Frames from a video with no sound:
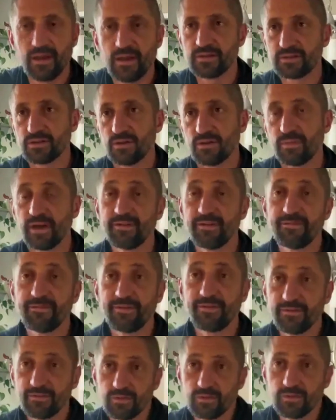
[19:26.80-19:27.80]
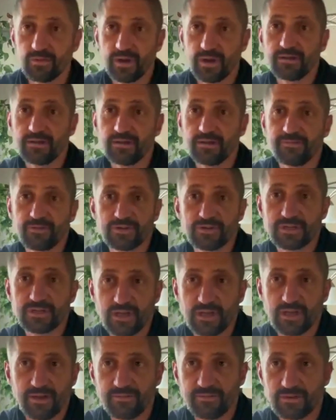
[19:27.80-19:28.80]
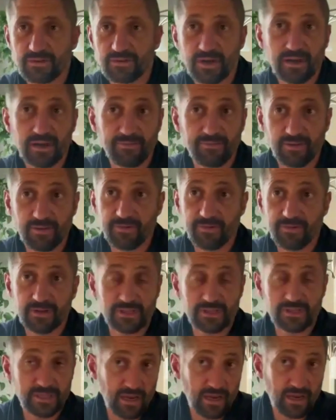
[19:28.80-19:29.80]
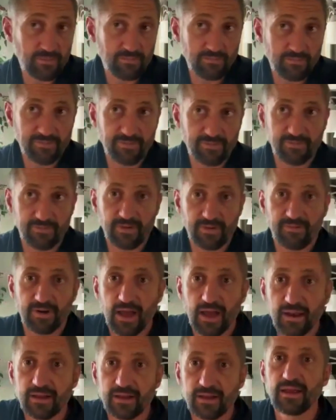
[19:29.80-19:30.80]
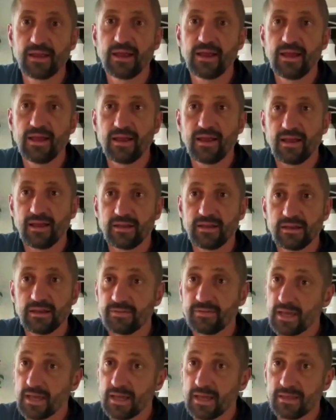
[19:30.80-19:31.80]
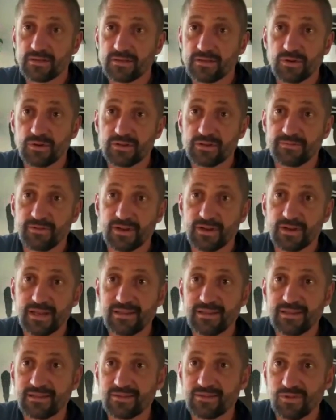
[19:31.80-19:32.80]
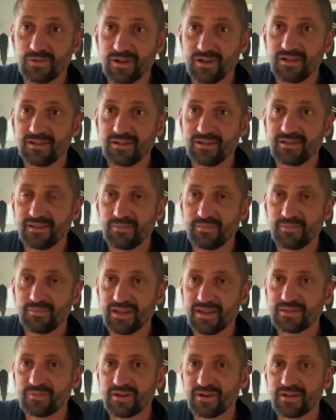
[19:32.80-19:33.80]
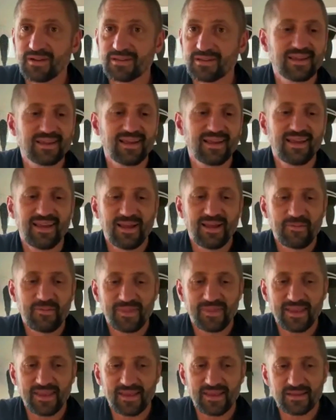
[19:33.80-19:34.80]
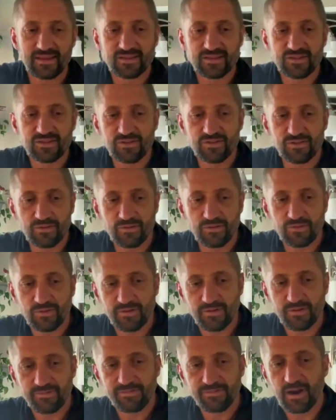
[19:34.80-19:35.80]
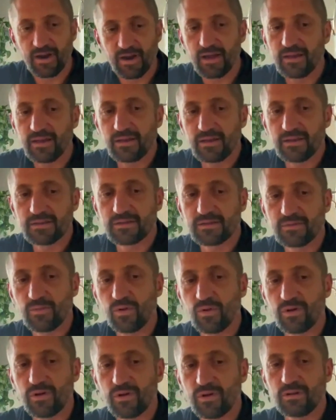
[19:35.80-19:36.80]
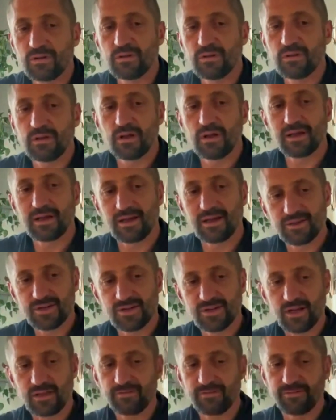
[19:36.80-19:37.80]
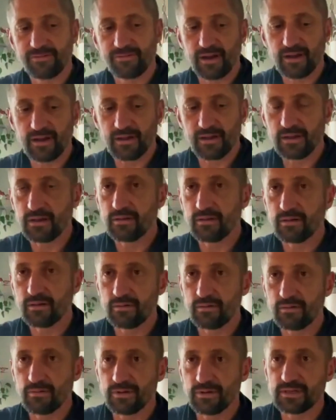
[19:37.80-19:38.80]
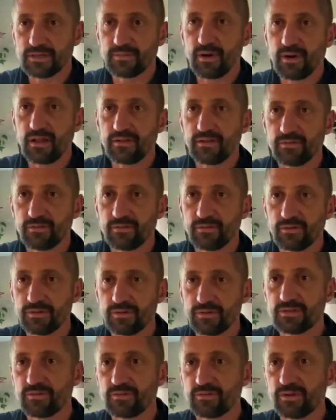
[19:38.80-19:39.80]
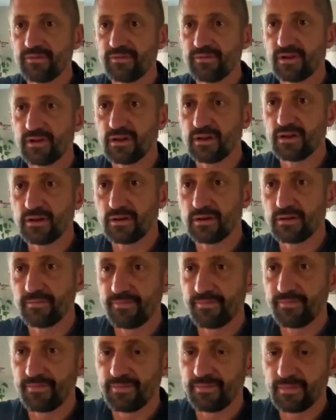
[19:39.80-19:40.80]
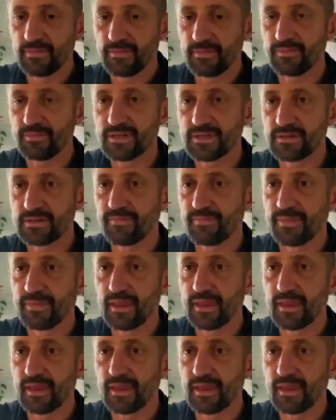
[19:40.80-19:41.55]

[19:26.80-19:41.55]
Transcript: So my favorite way, if you're just trying it for the first time, if you've never had it, and even again, this works for kids as well, in my experience, is to fry it in some oil. Again, shallow fry it with some olive oil, which is what I've done here. Oops.